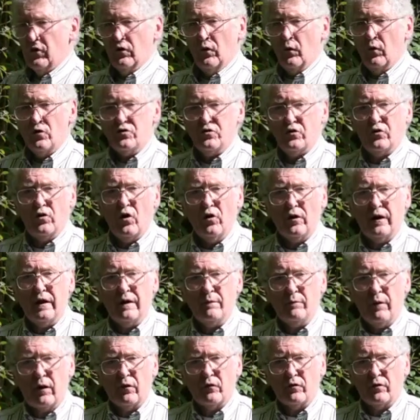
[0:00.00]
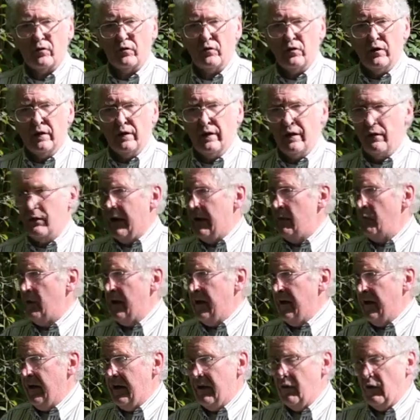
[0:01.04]
know what you're talking about. He
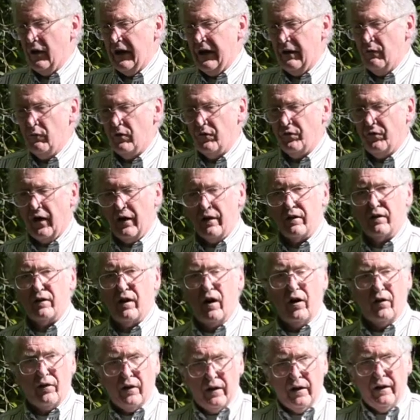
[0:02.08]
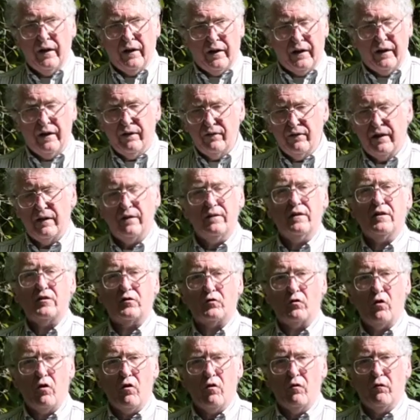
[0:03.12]
would find God in this
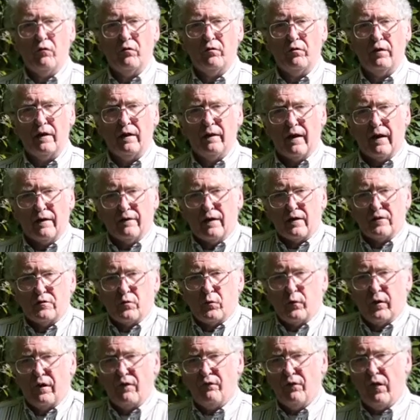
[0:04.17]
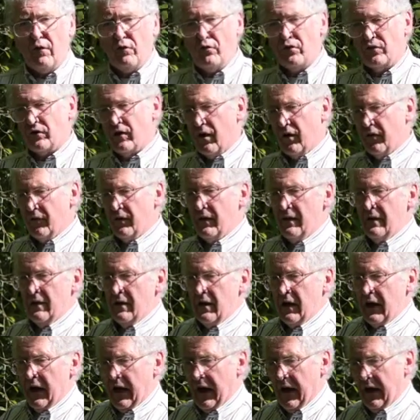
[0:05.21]
grove. That's where he found God
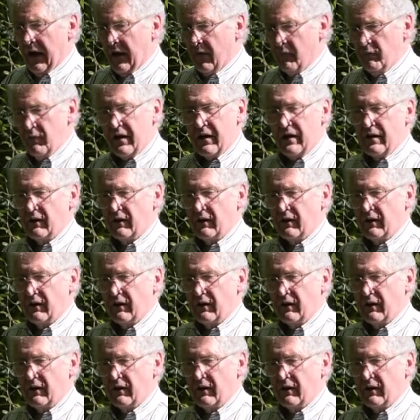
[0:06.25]
many